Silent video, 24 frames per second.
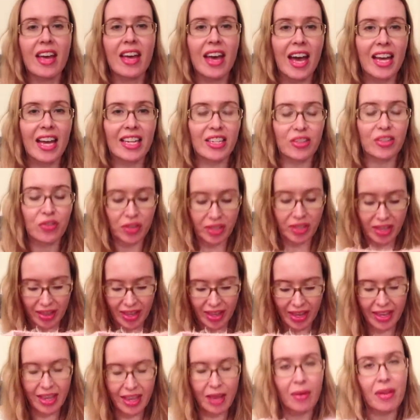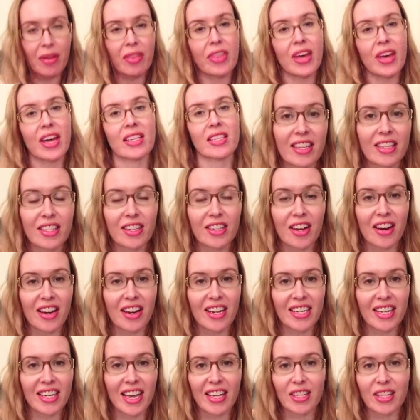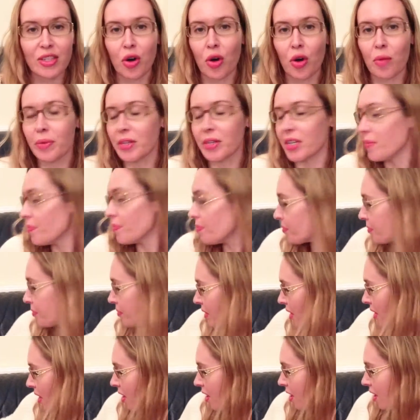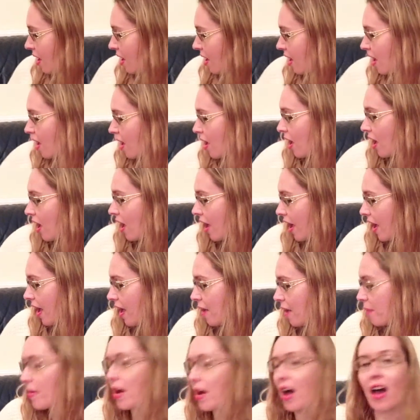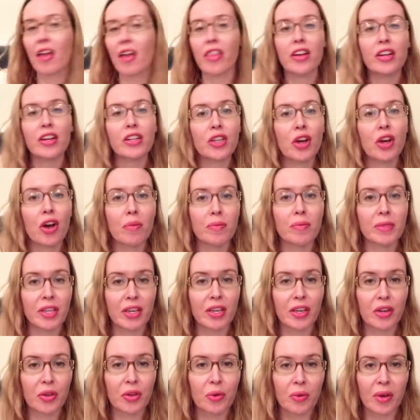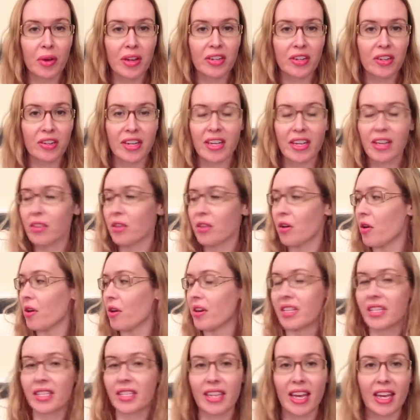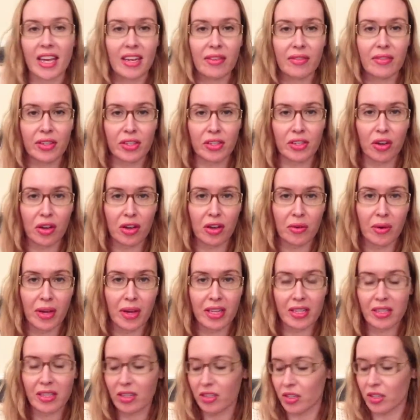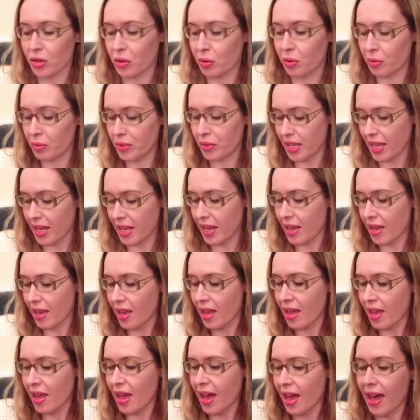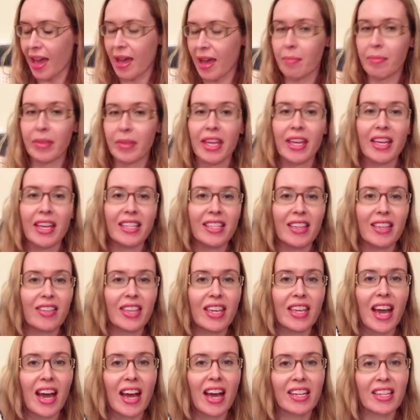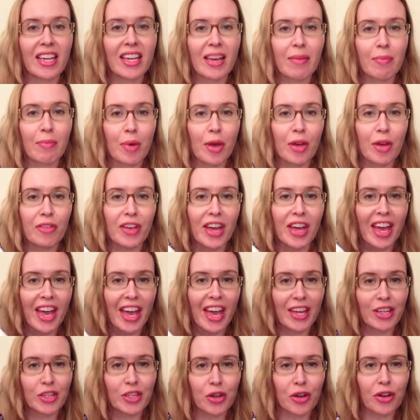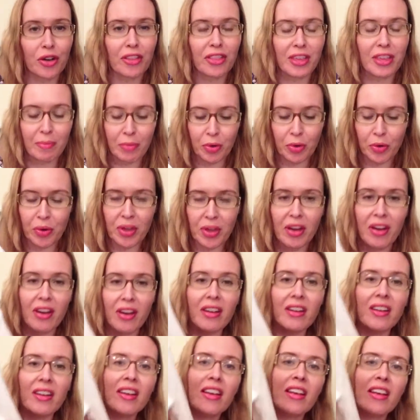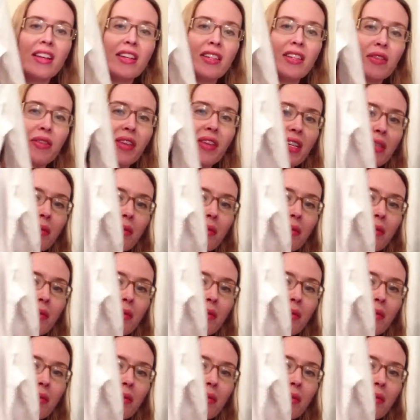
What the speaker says: I did really like it with that skirt and tights option. Other tops that could go underneath, or instead if it's not quite such a cold day, like I said, they had a bit of a hedgehog theme going on, so this